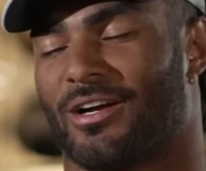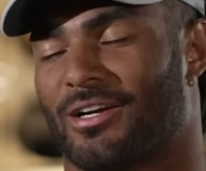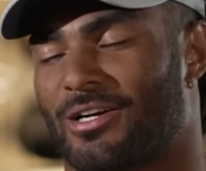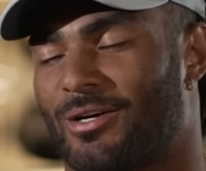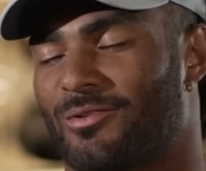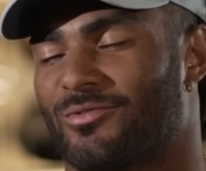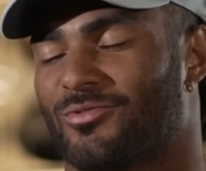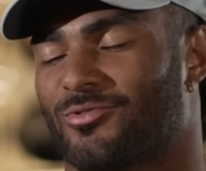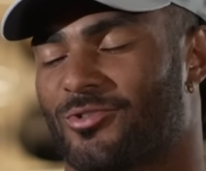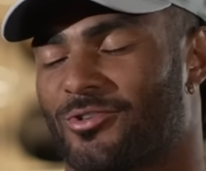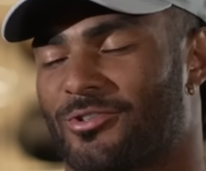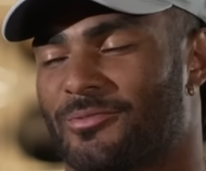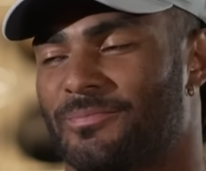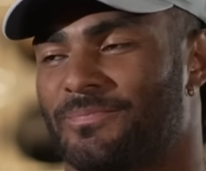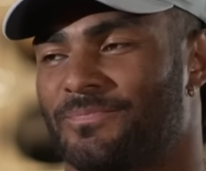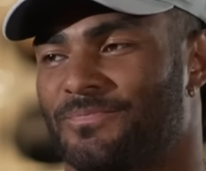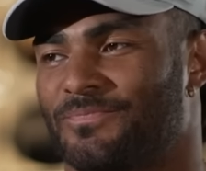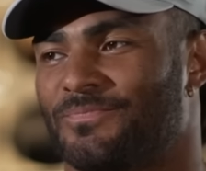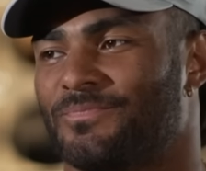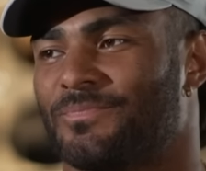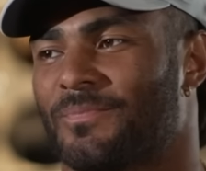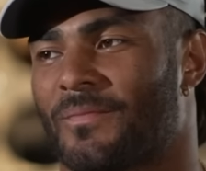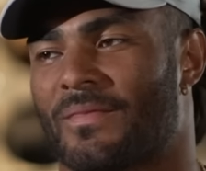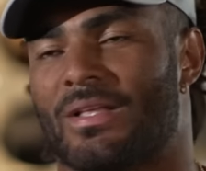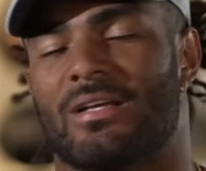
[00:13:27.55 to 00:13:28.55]
Yeah, otherwise from. you're
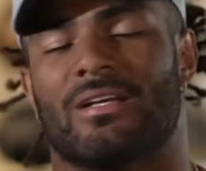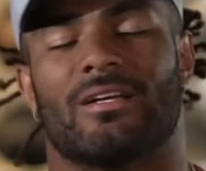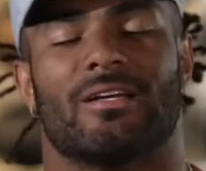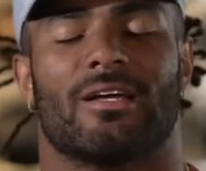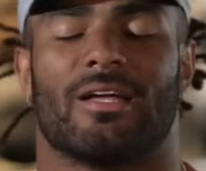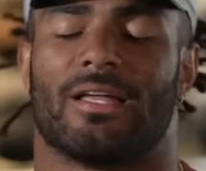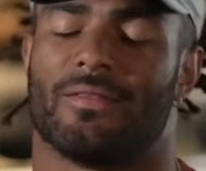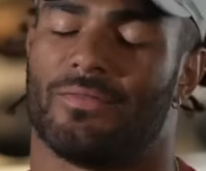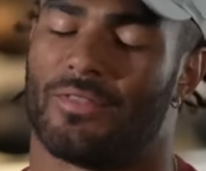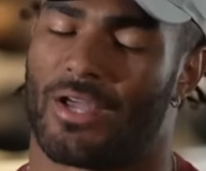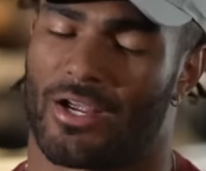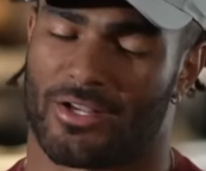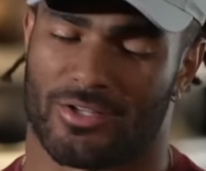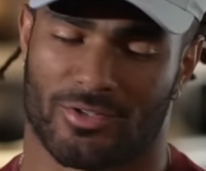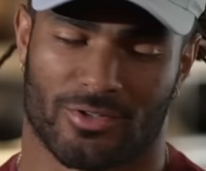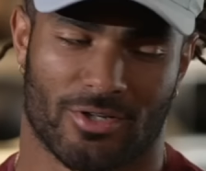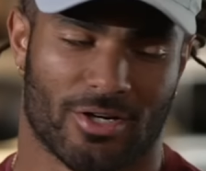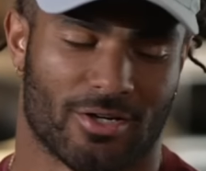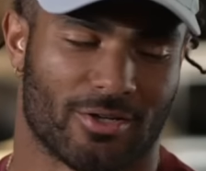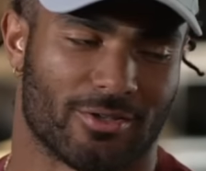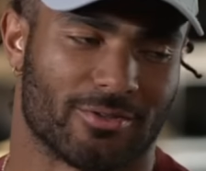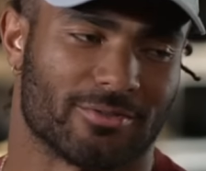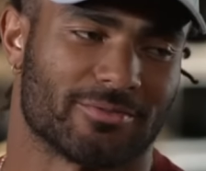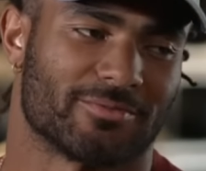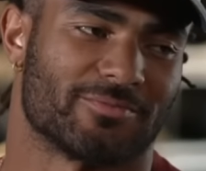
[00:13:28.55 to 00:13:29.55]
gonna look silly, right? There you
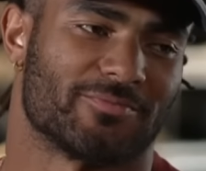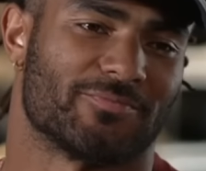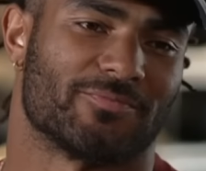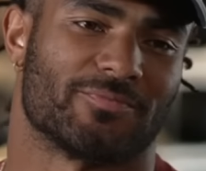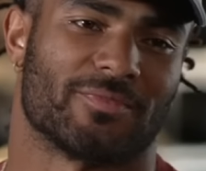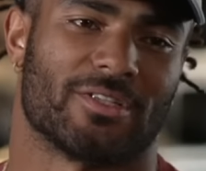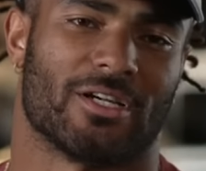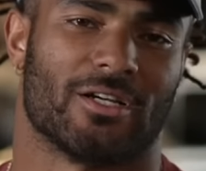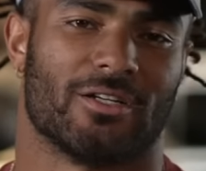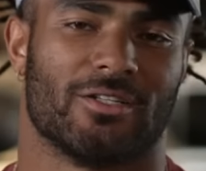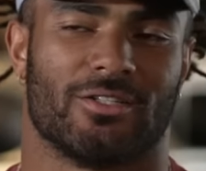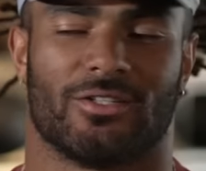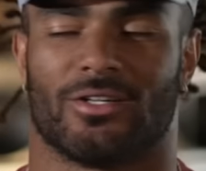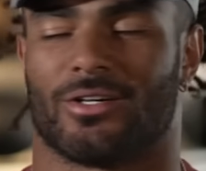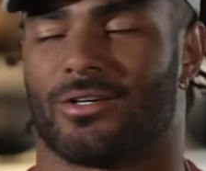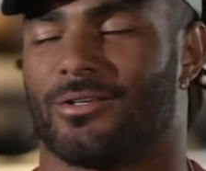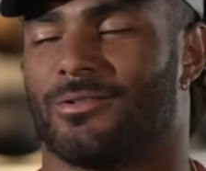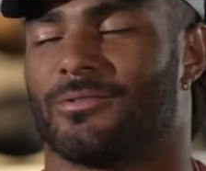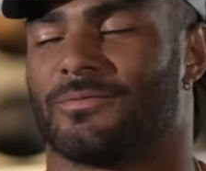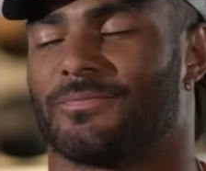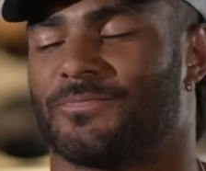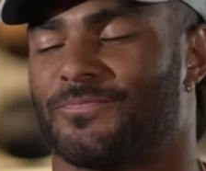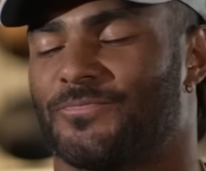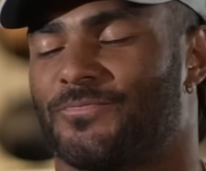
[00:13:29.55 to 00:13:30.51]
go. Yeah, there you go. Yeah.